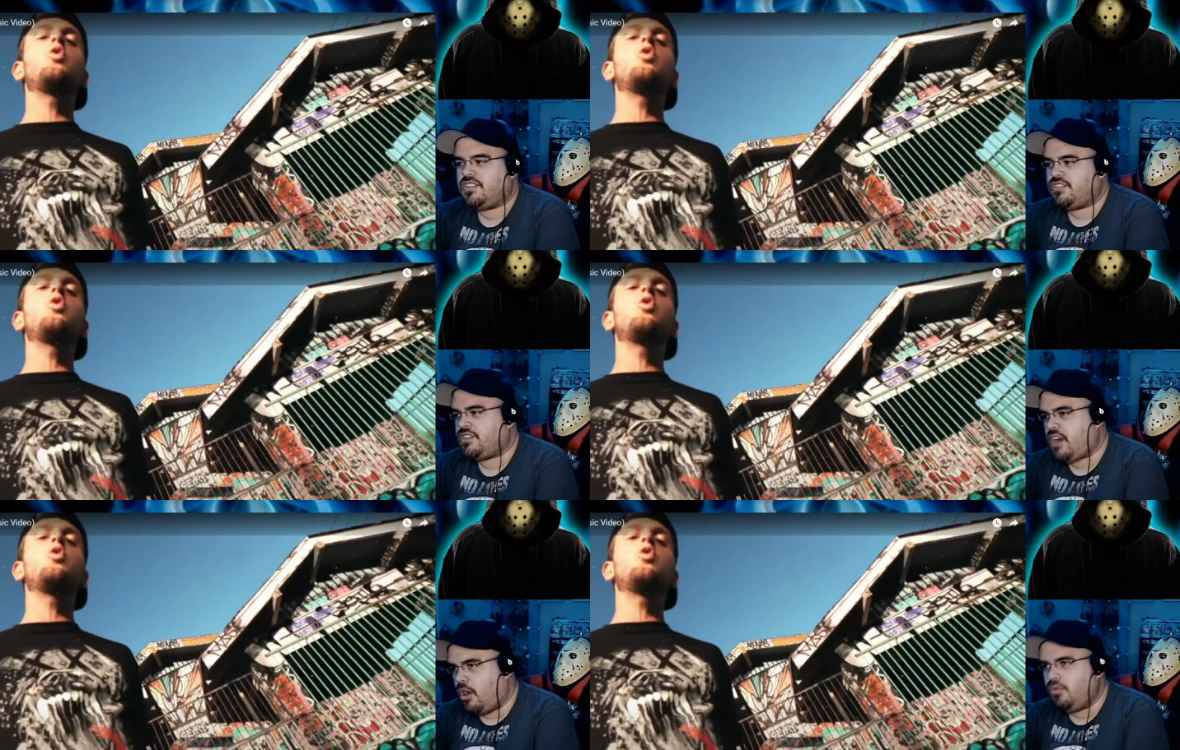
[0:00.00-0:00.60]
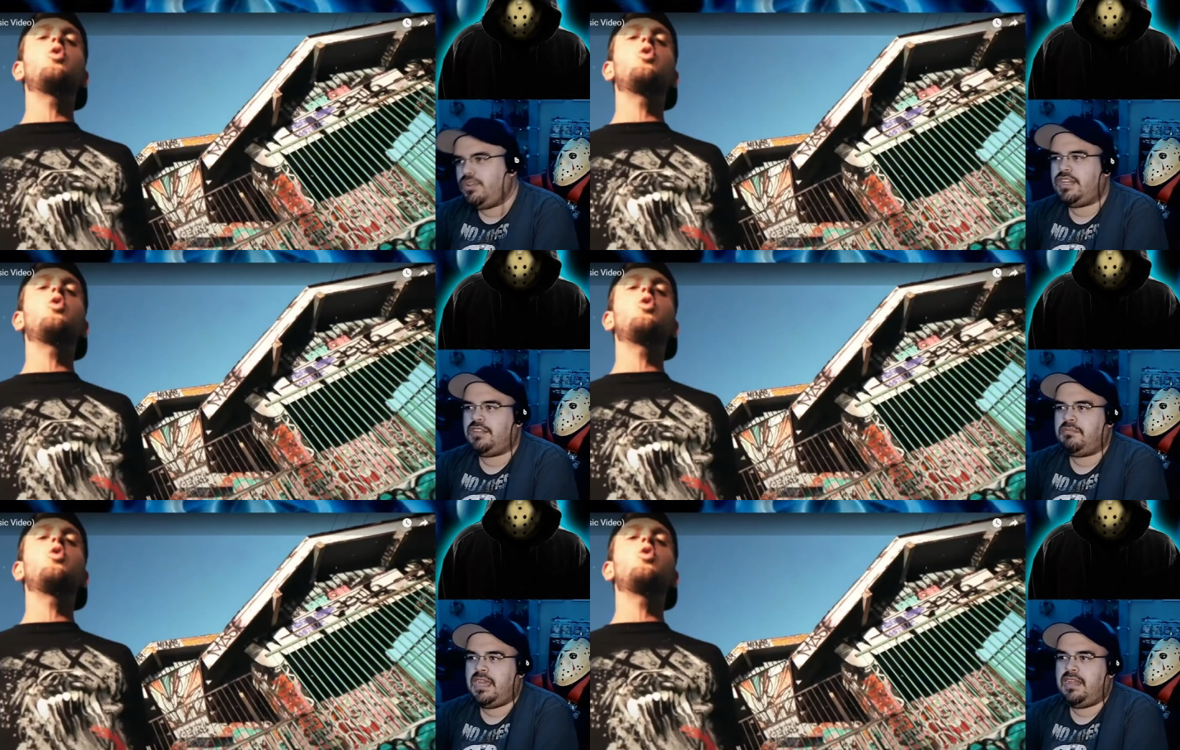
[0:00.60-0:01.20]
Speaker 1: is
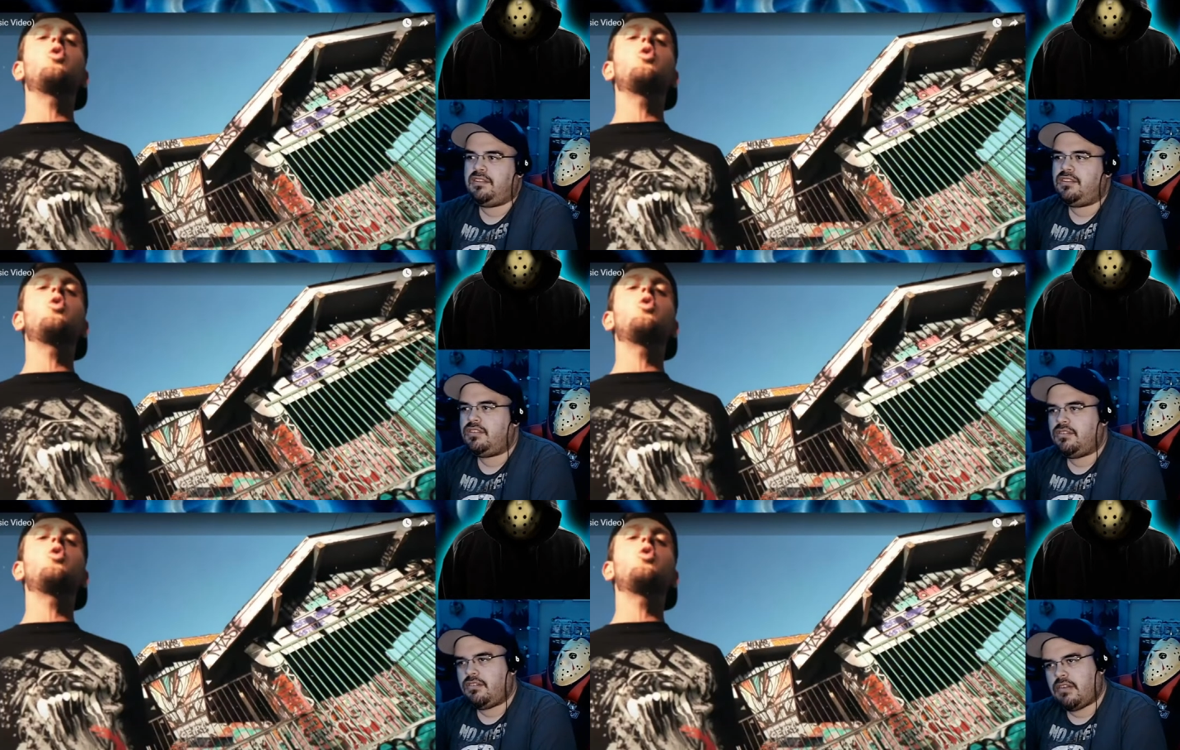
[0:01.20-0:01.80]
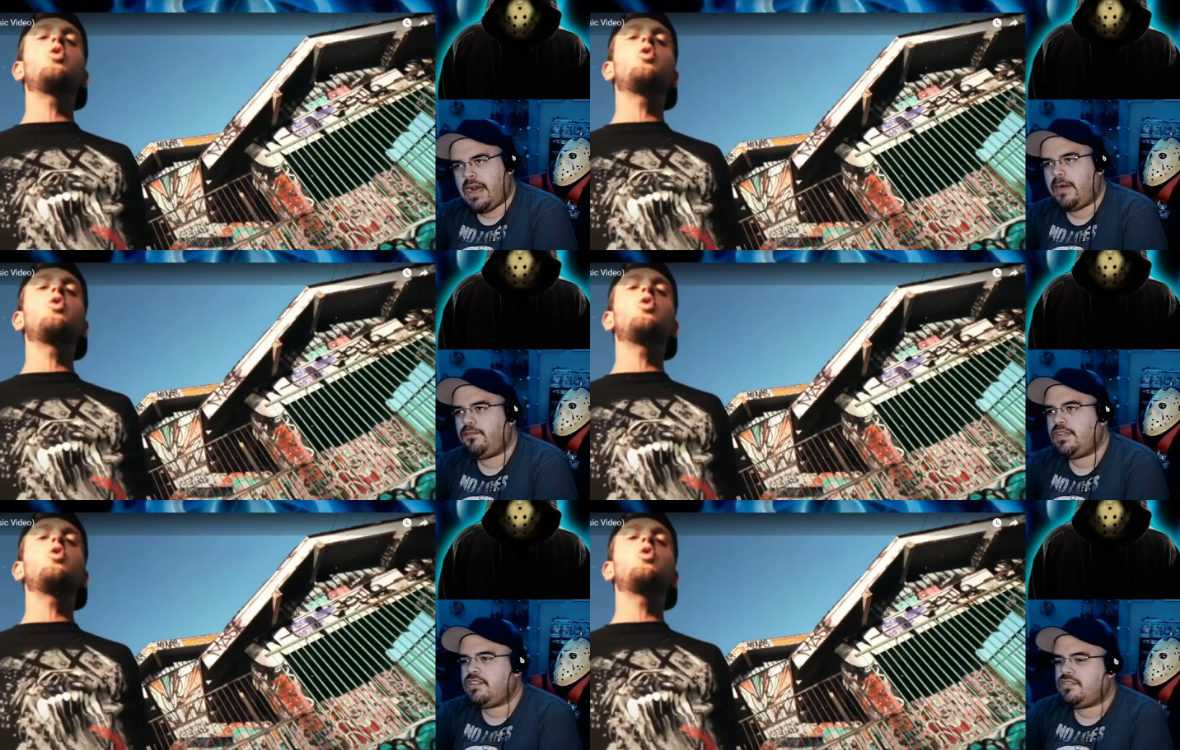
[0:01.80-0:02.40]
golden, man. Little, little
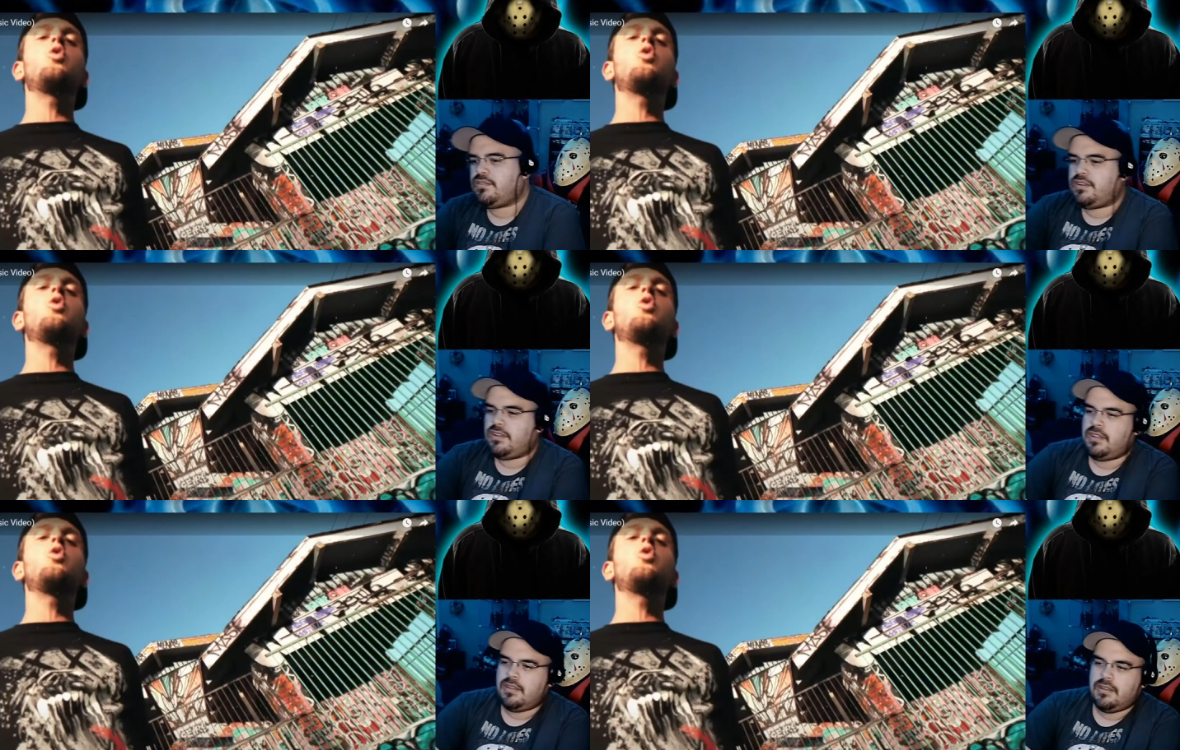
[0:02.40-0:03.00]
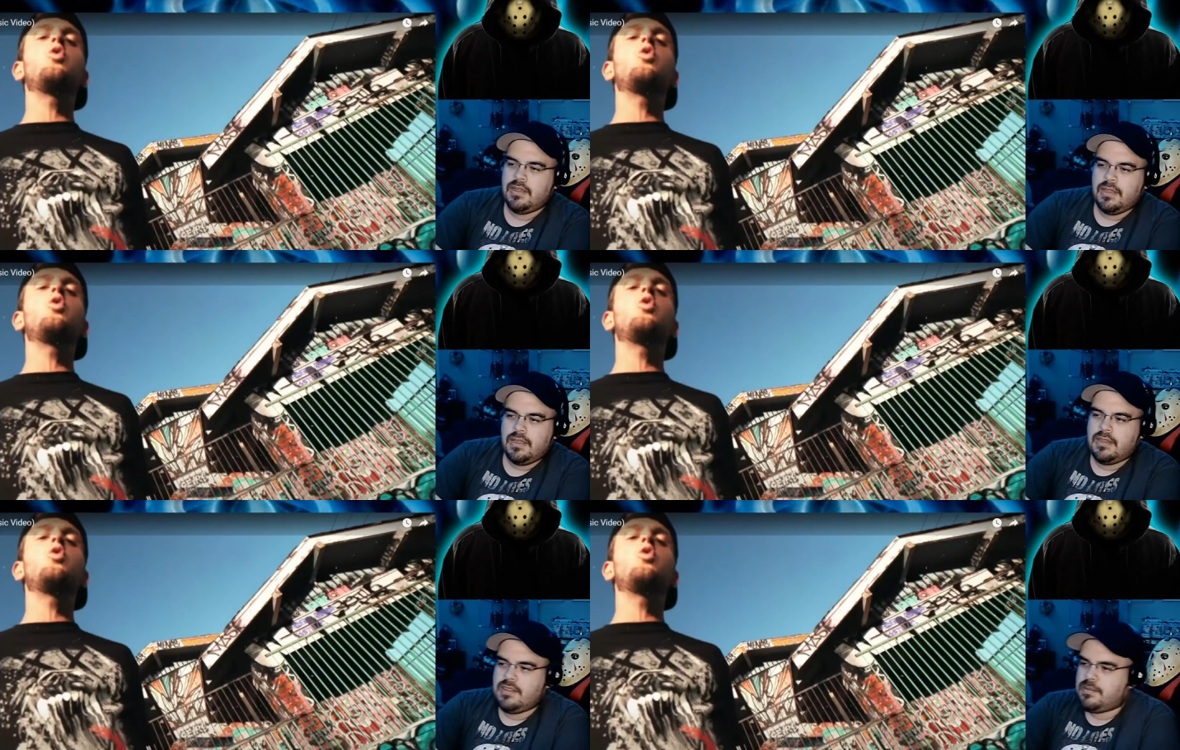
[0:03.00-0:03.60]
confidence in,
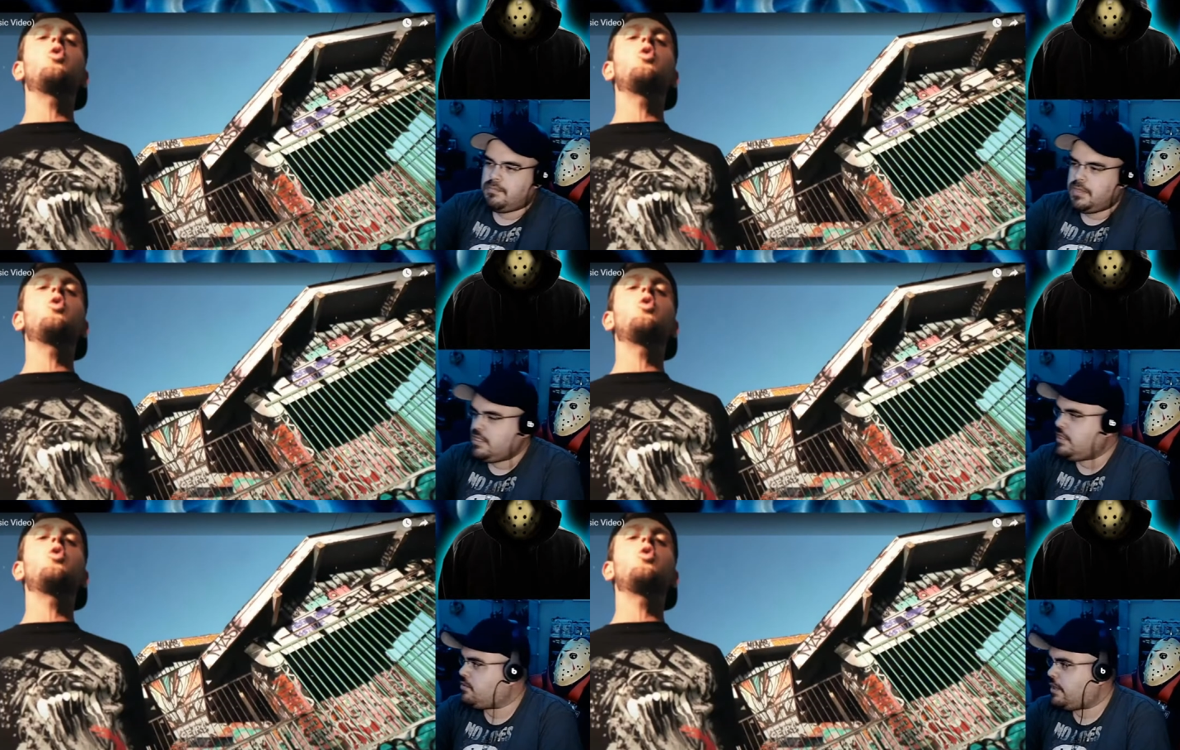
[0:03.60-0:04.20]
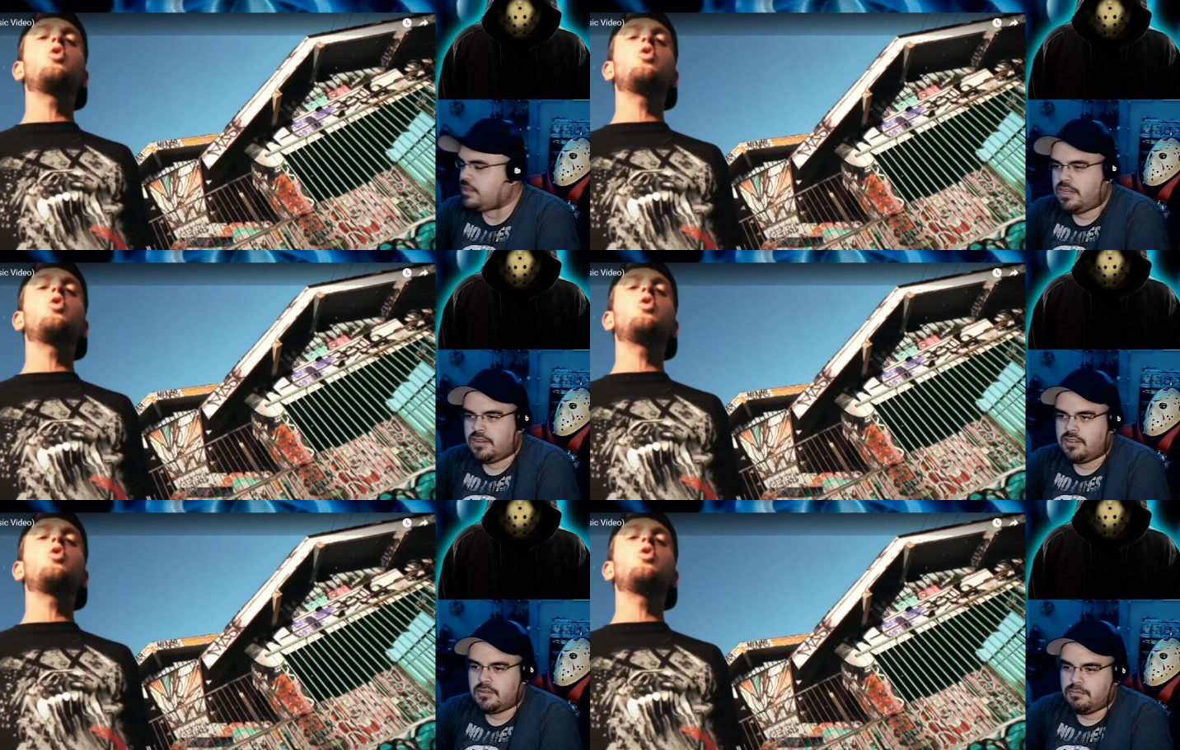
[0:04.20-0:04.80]
in his abilities right there.
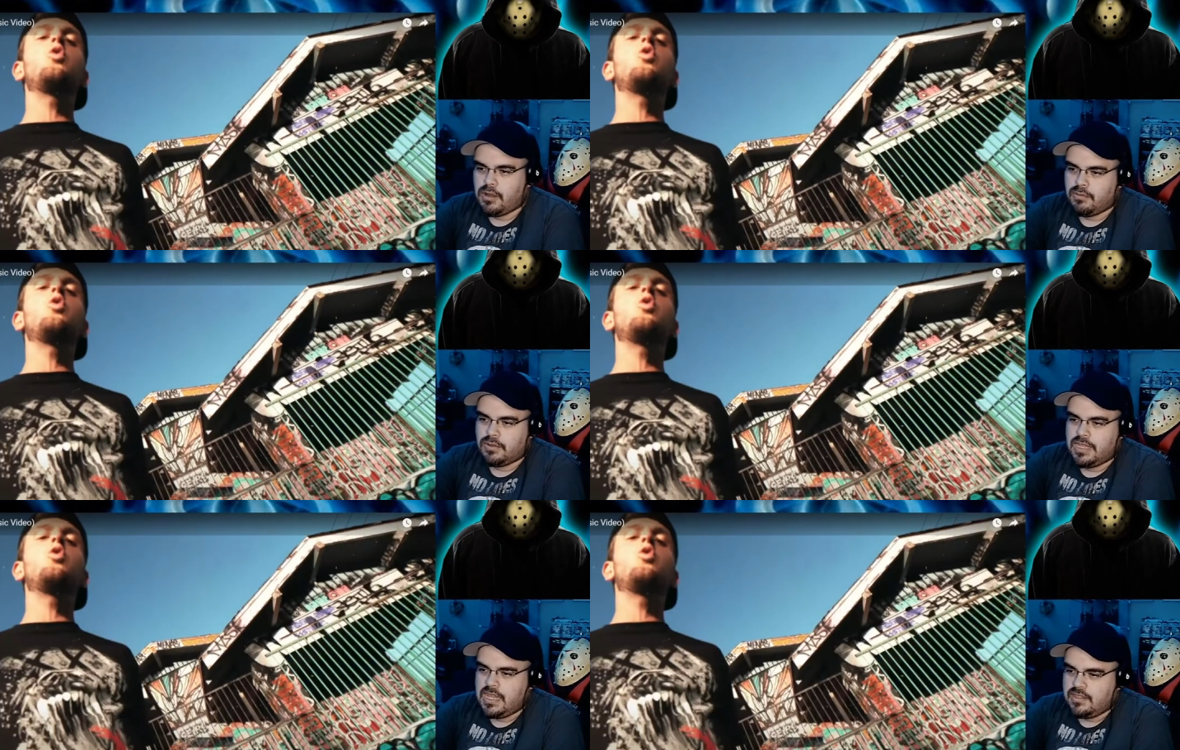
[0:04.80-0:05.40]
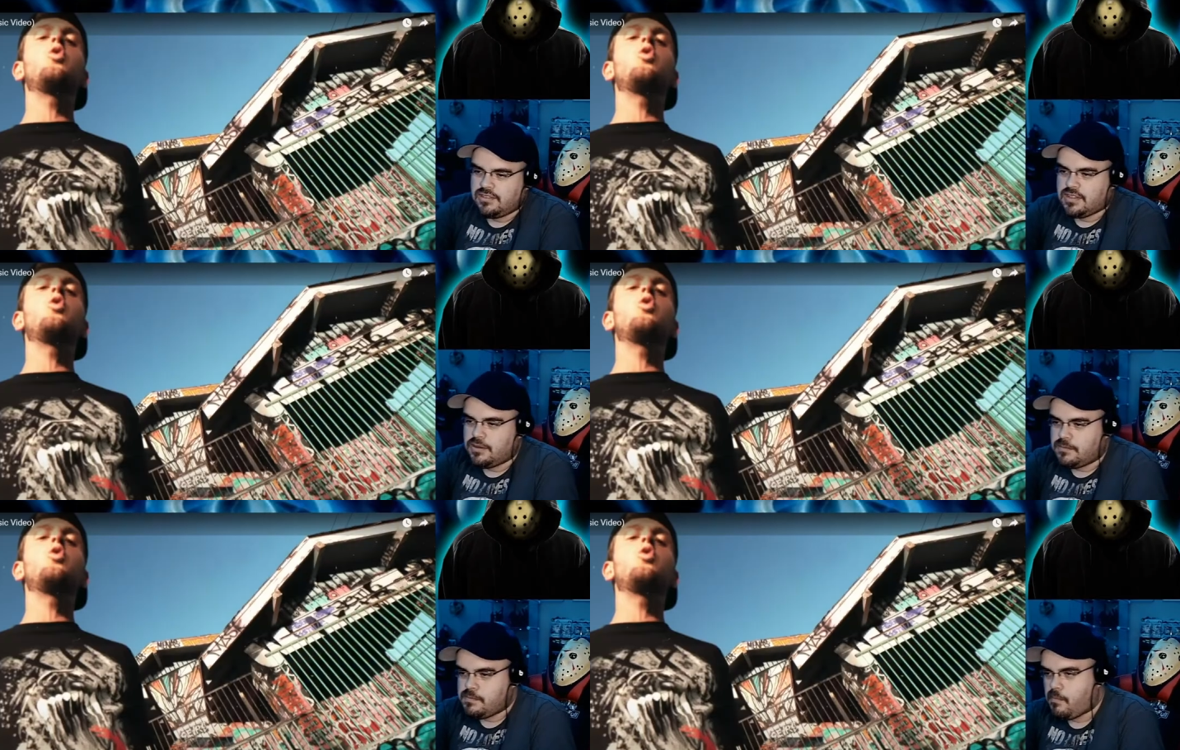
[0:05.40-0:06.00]
Nothing wrong with that. Let's go.